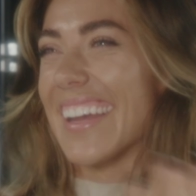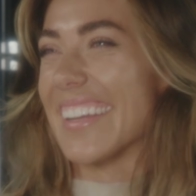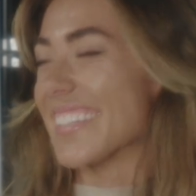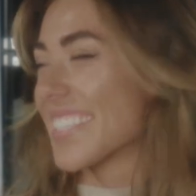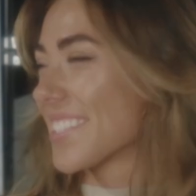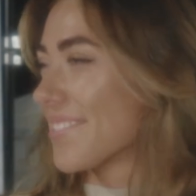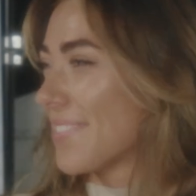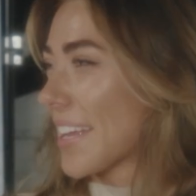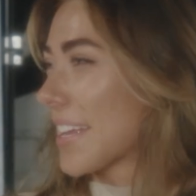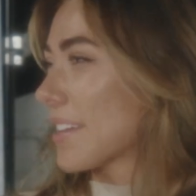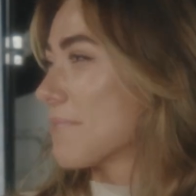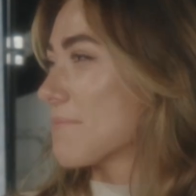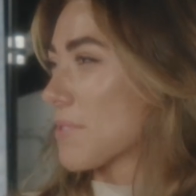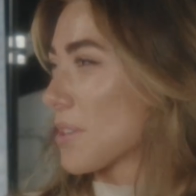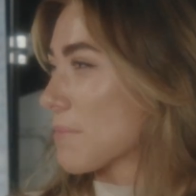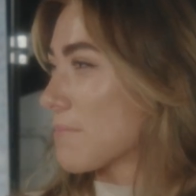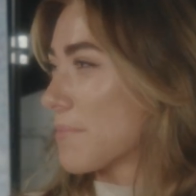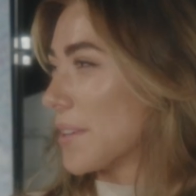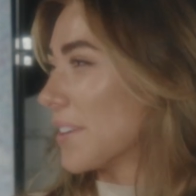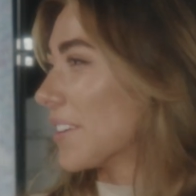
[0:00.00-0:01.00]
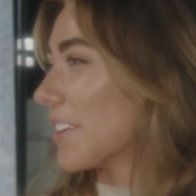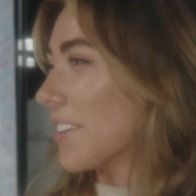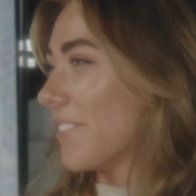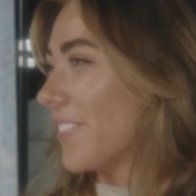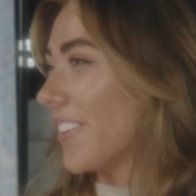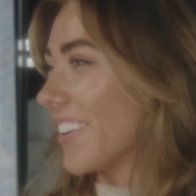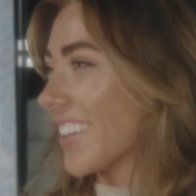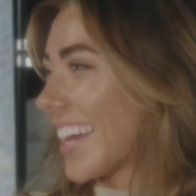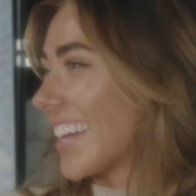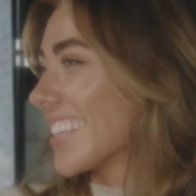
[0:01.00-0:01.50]
just make it more
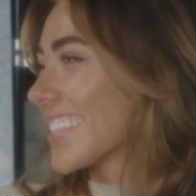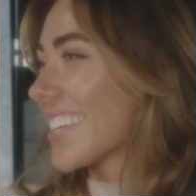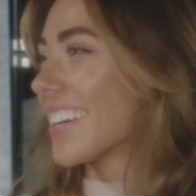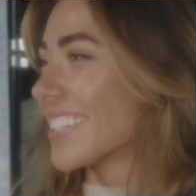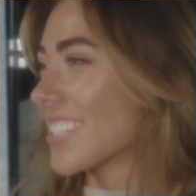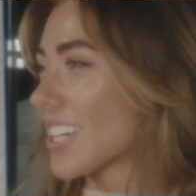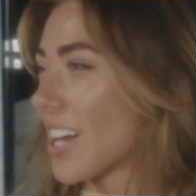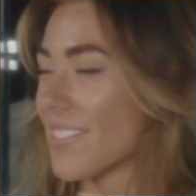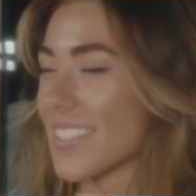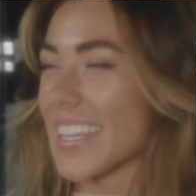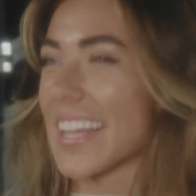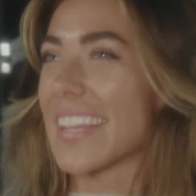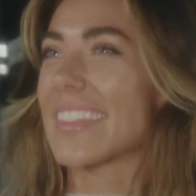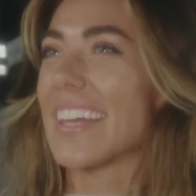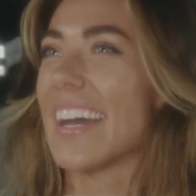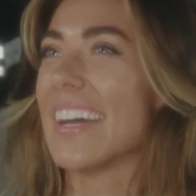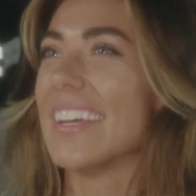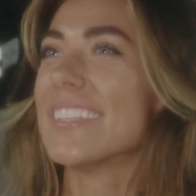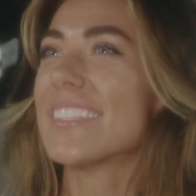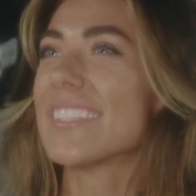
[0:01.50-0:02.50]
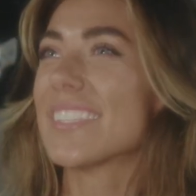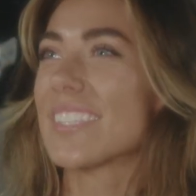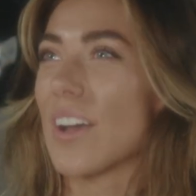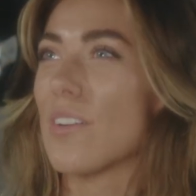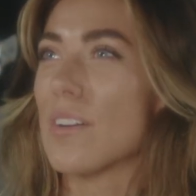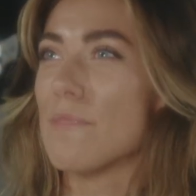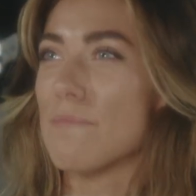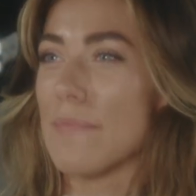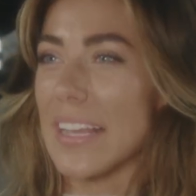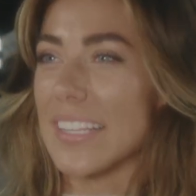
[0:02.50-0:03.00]
beautiful. That's our jobs. Like that is
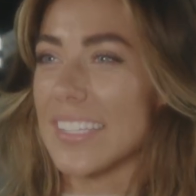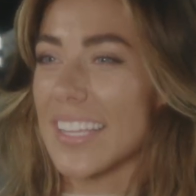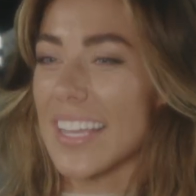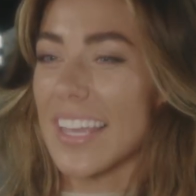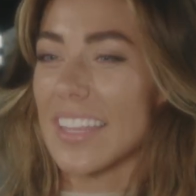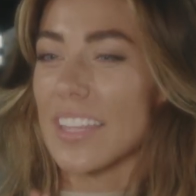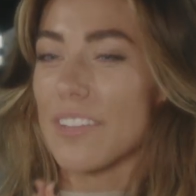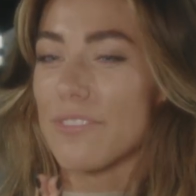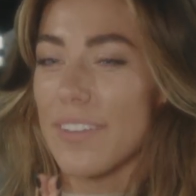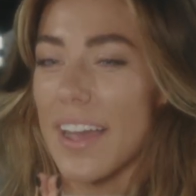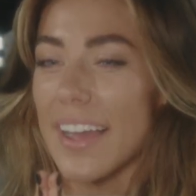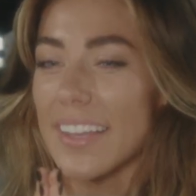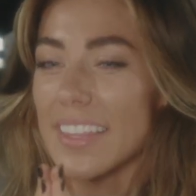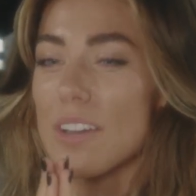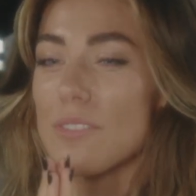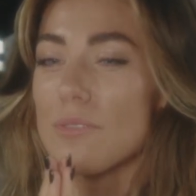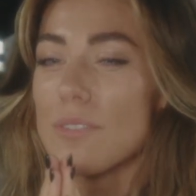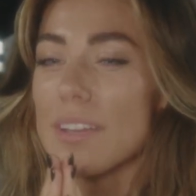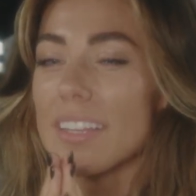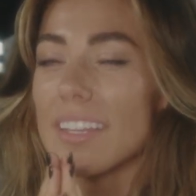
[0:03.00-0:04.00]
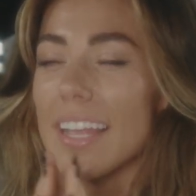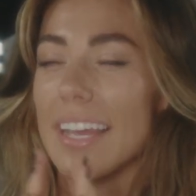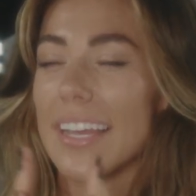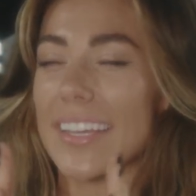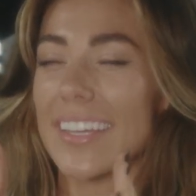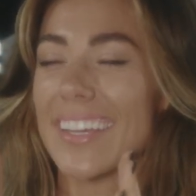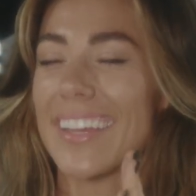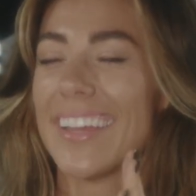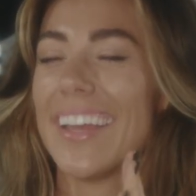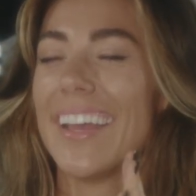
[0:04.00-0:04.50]
so amazing. And the fact that we
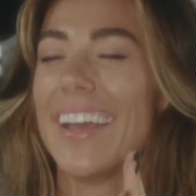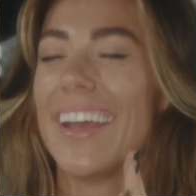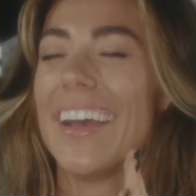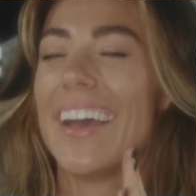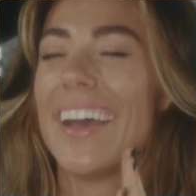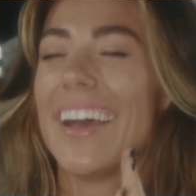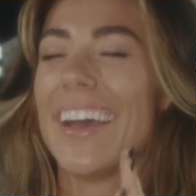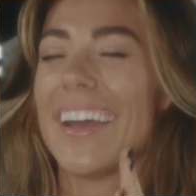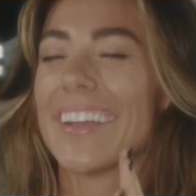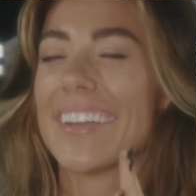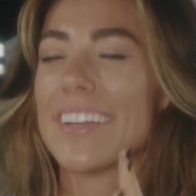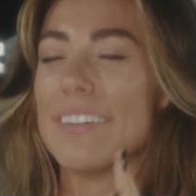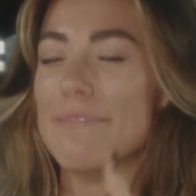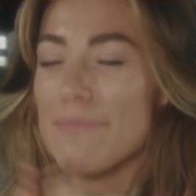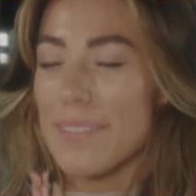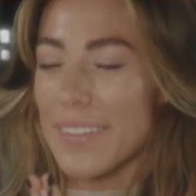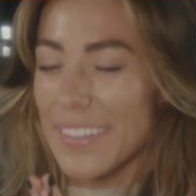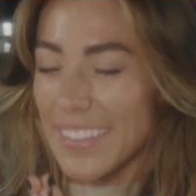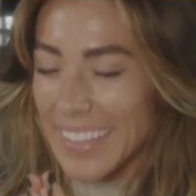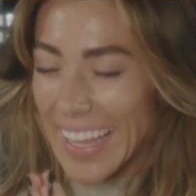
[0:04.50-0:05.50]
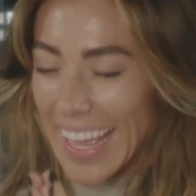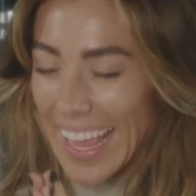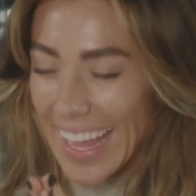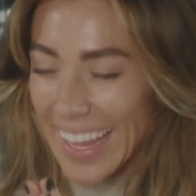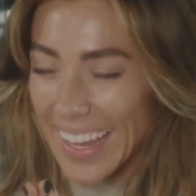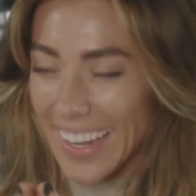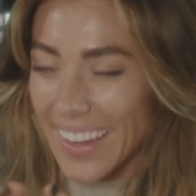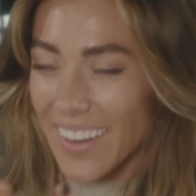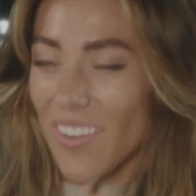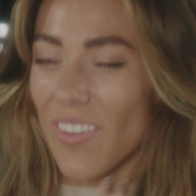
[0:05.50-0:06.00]
like
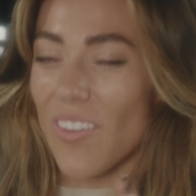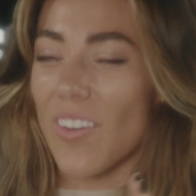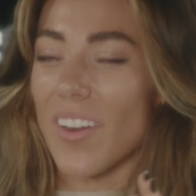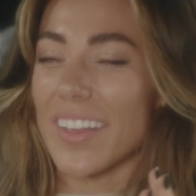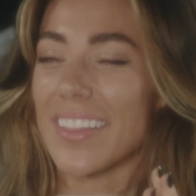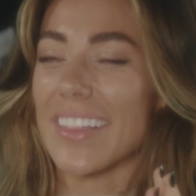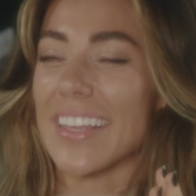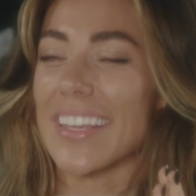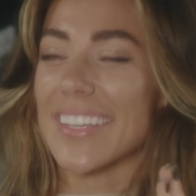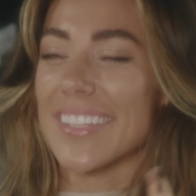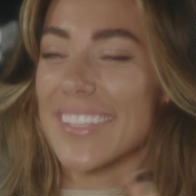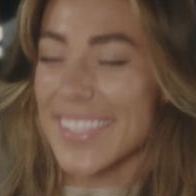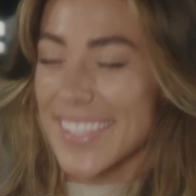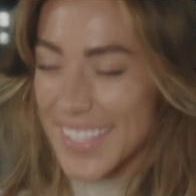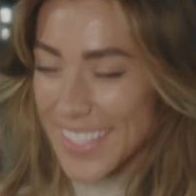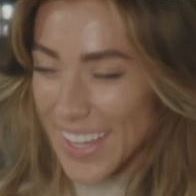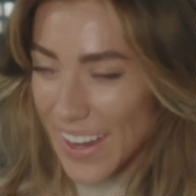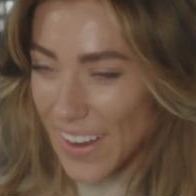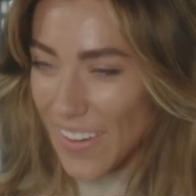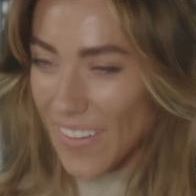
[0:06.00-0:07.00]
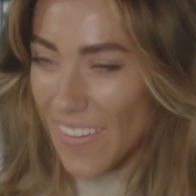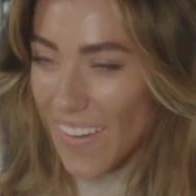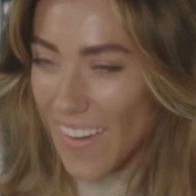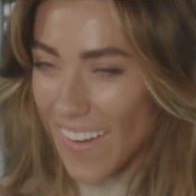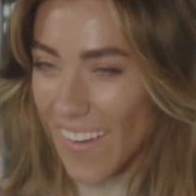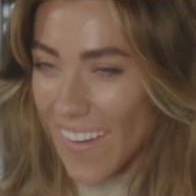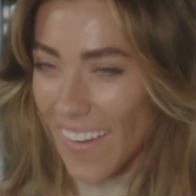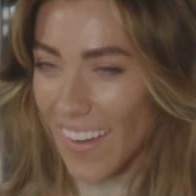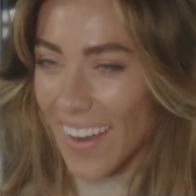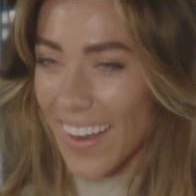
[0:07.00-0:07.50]
complain or think it's so
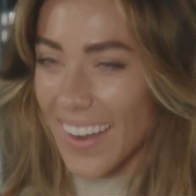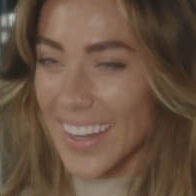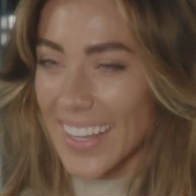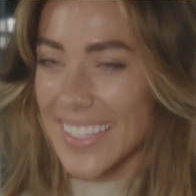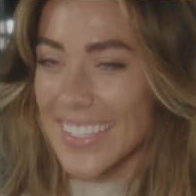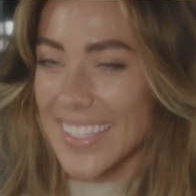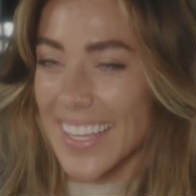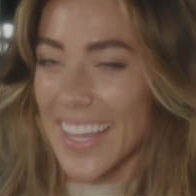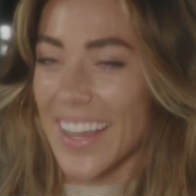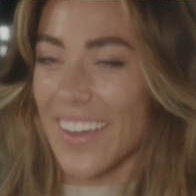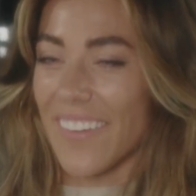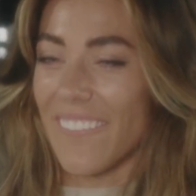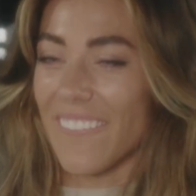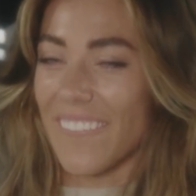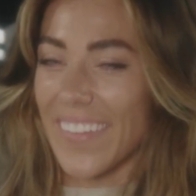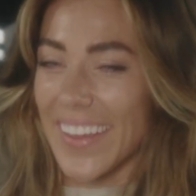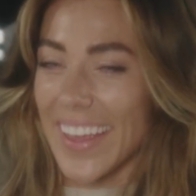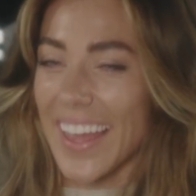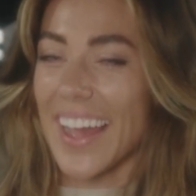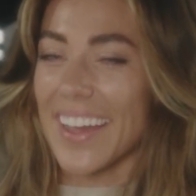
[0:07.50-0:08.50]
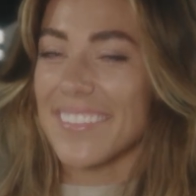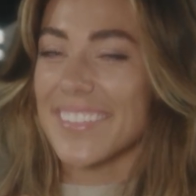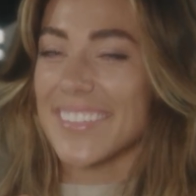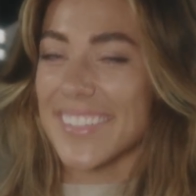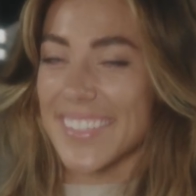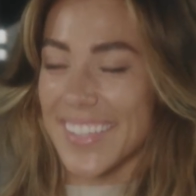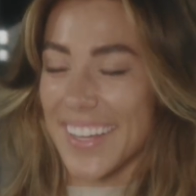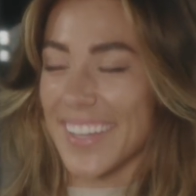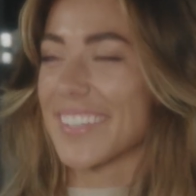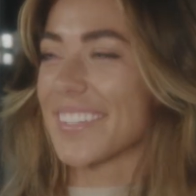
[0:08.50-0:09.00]
hard, it's like we have
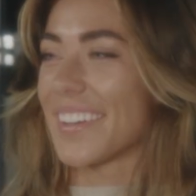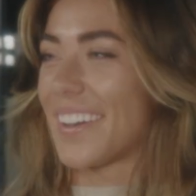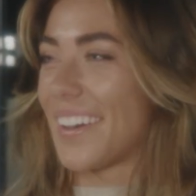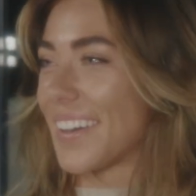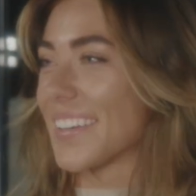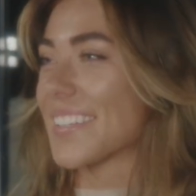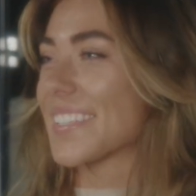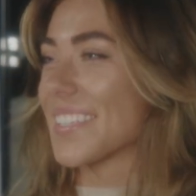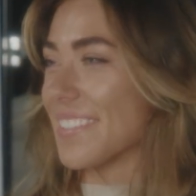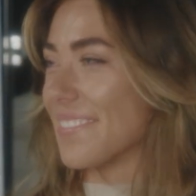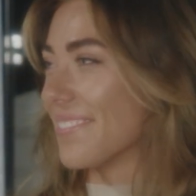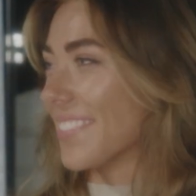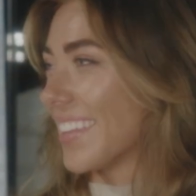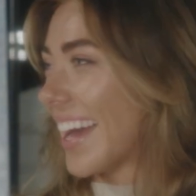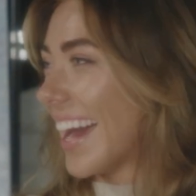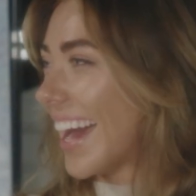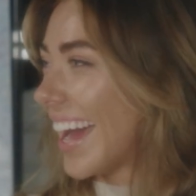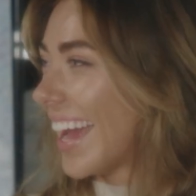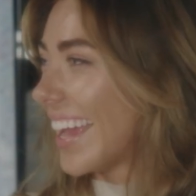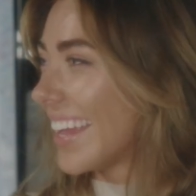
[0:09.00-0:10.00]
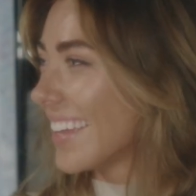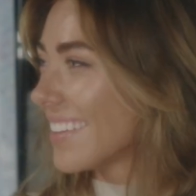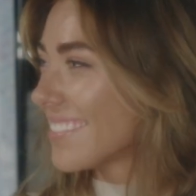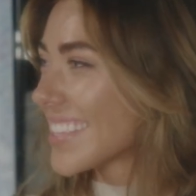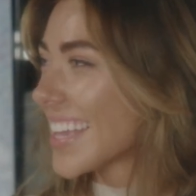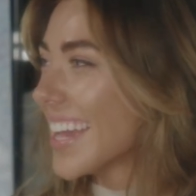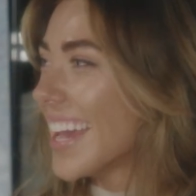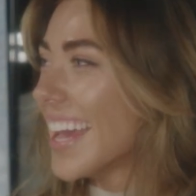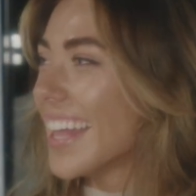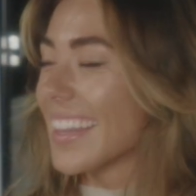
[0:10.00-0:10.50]
such awesome lives.